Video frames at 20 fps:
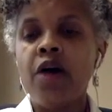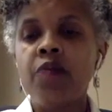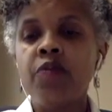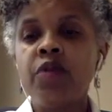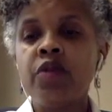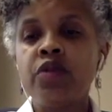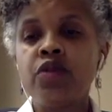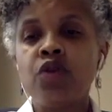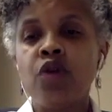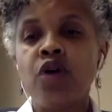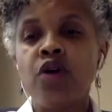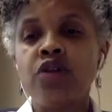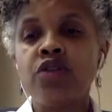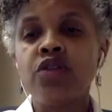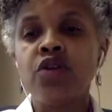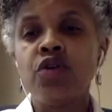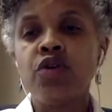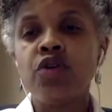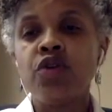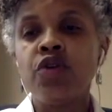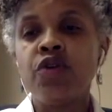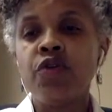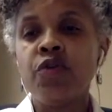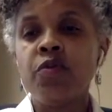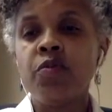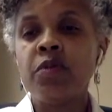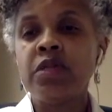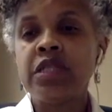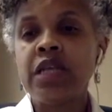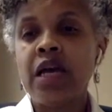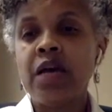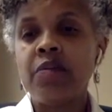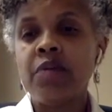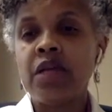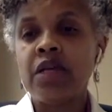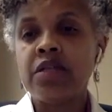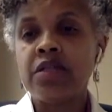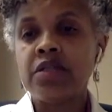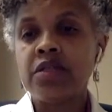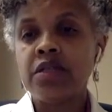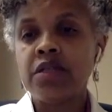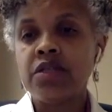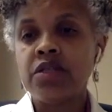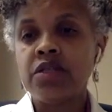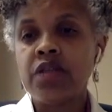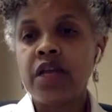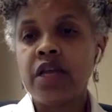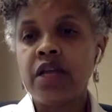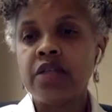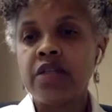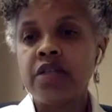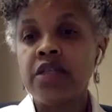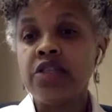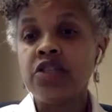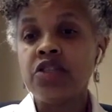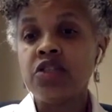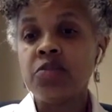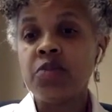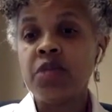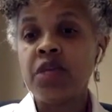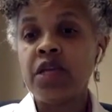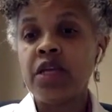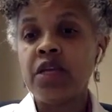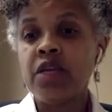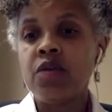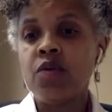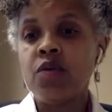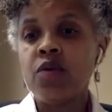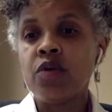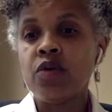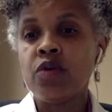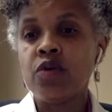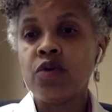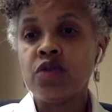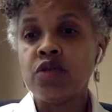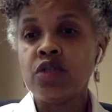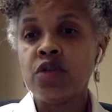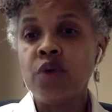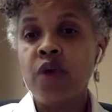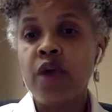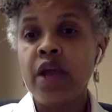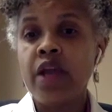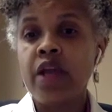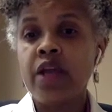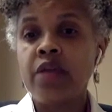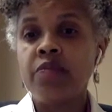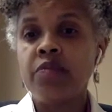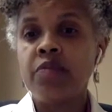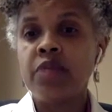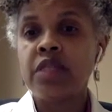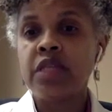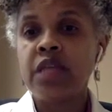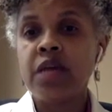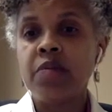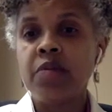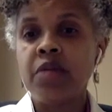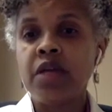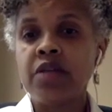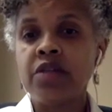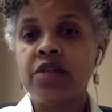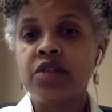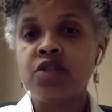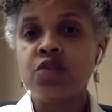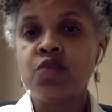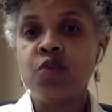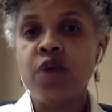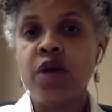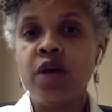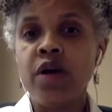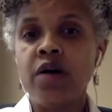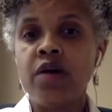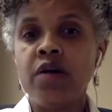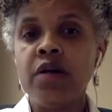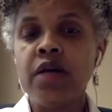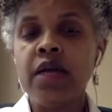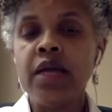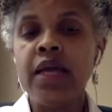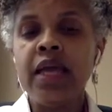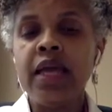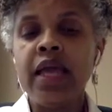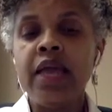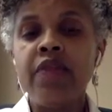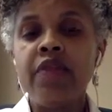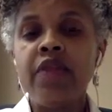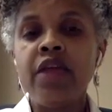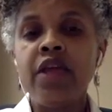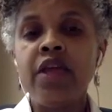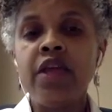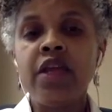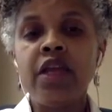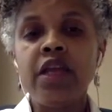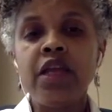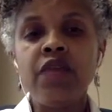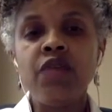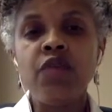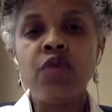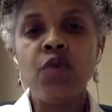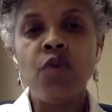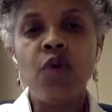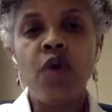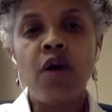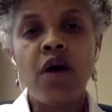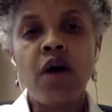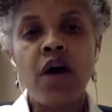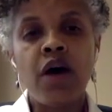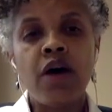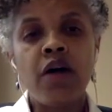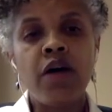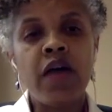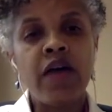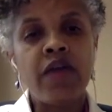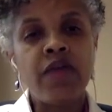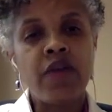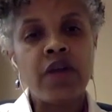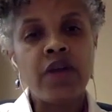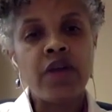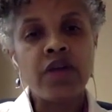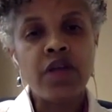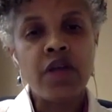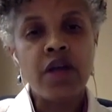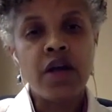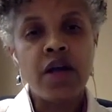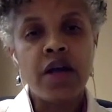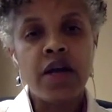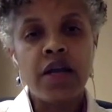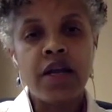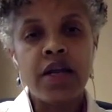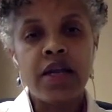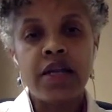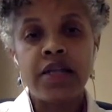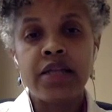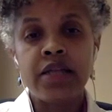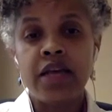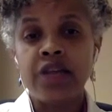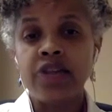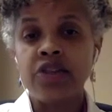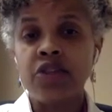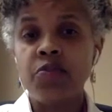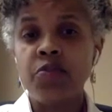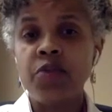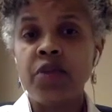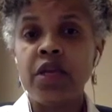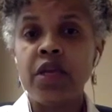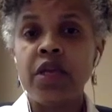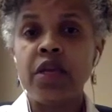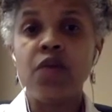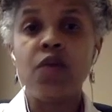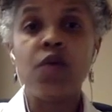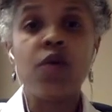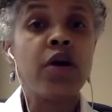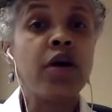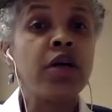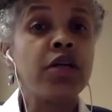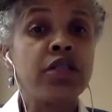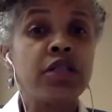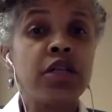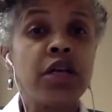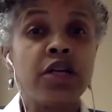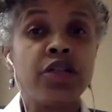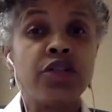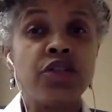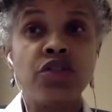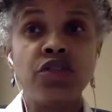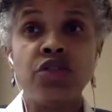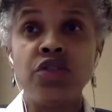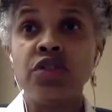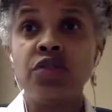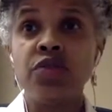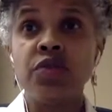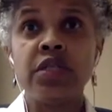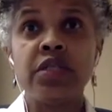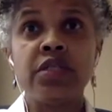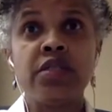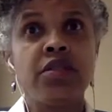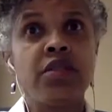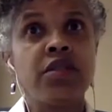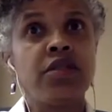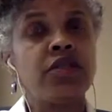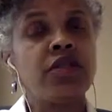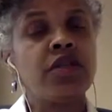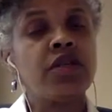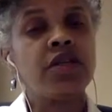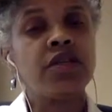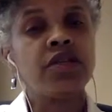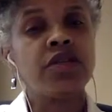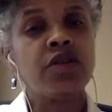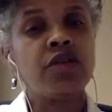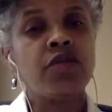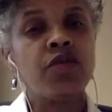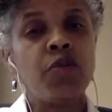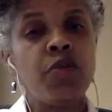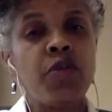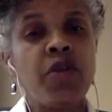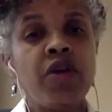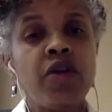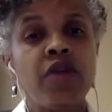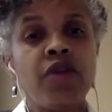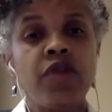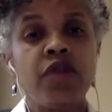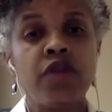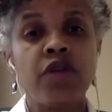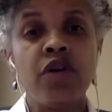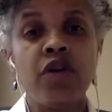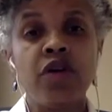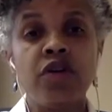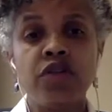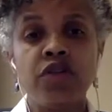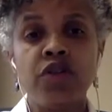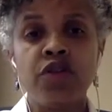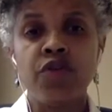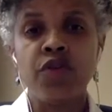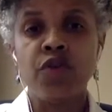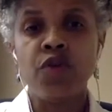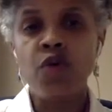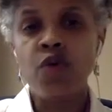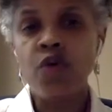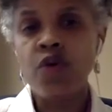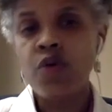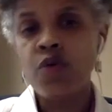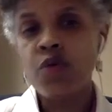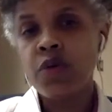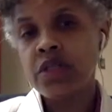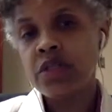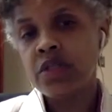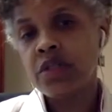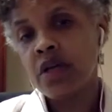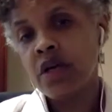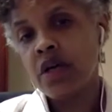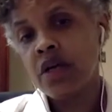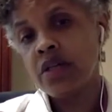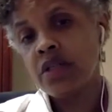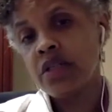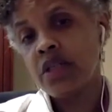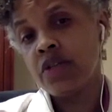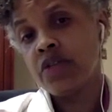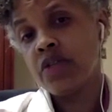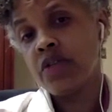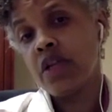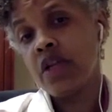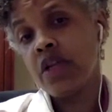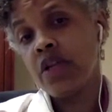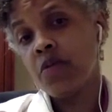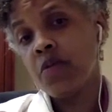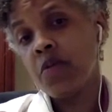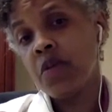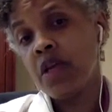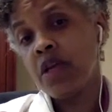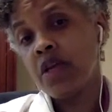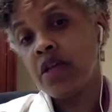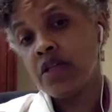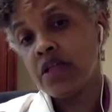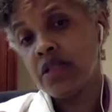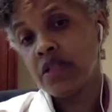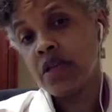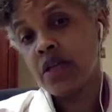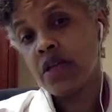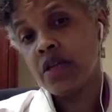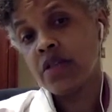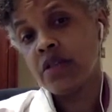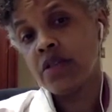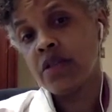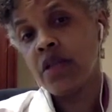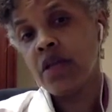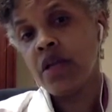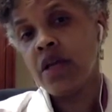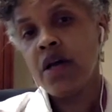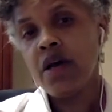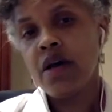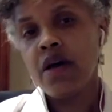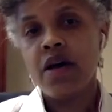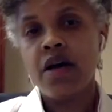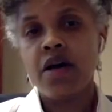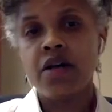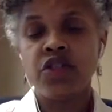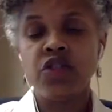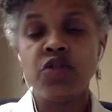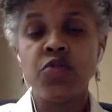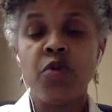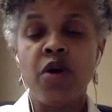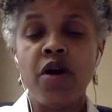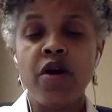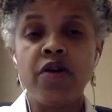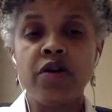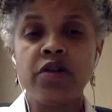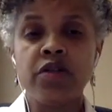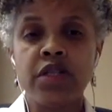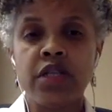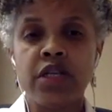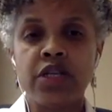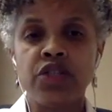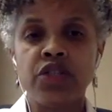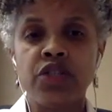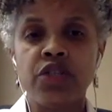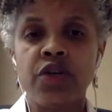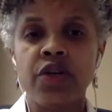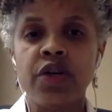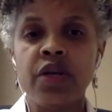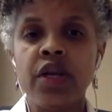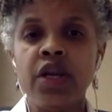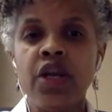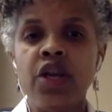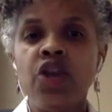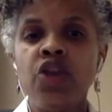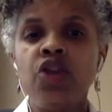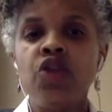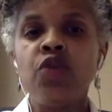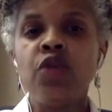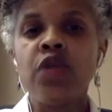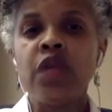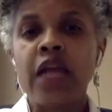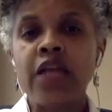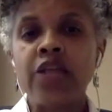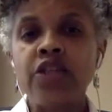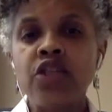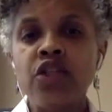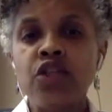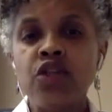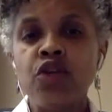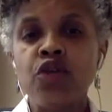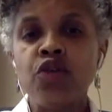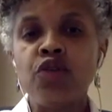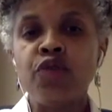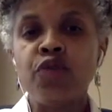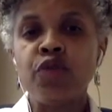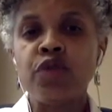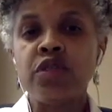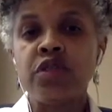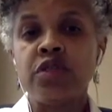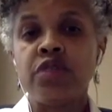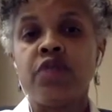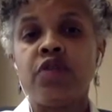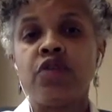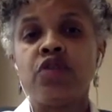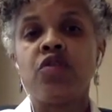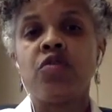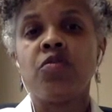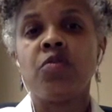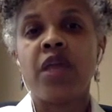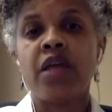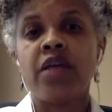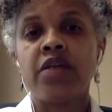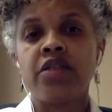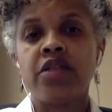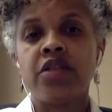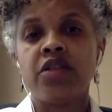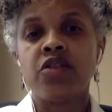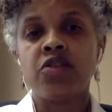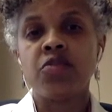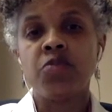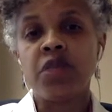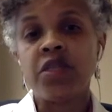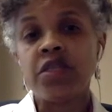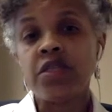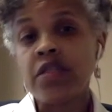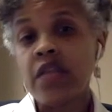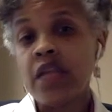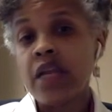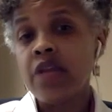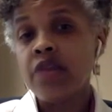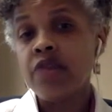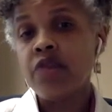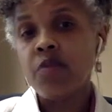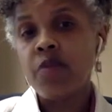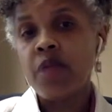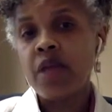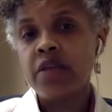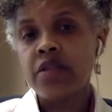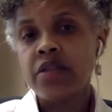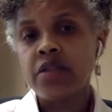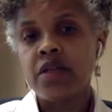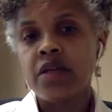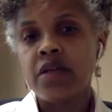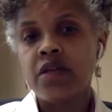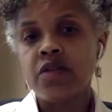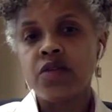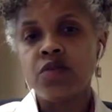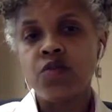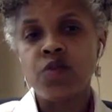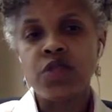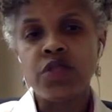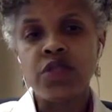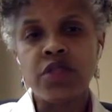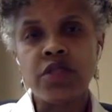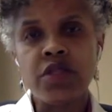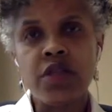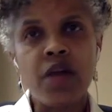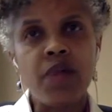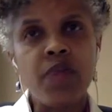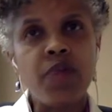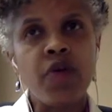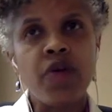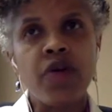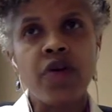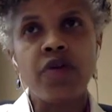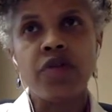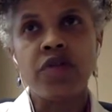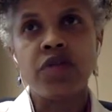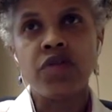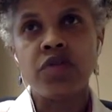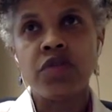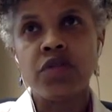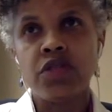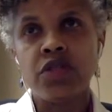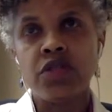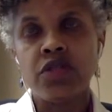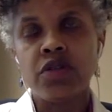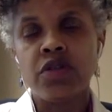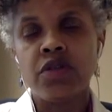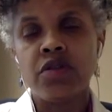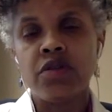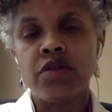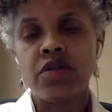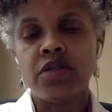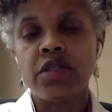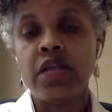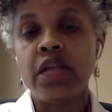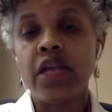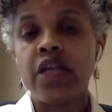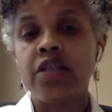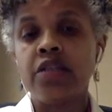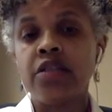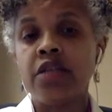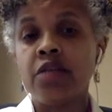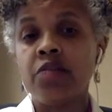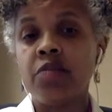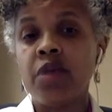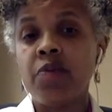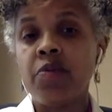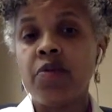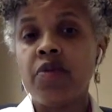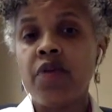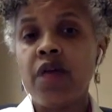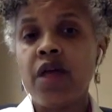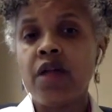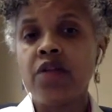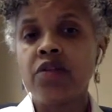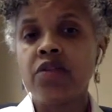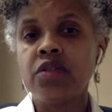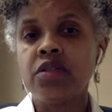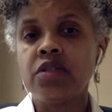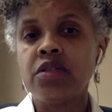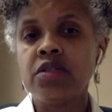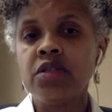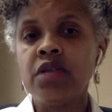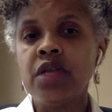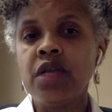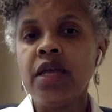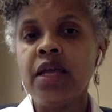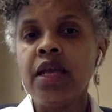There's also urine metabolites such as histamine or leukotriene metabolites as well. And then if you have undergone an endoscopy or undergone surgery such as a repair of an occult tethered cord, which Dr. Klinger may discuss tomorrow's lecture, you can actually look for dysfunctional mast cells by staining for mast cells, which is not part of the traditional stain done by pathologists.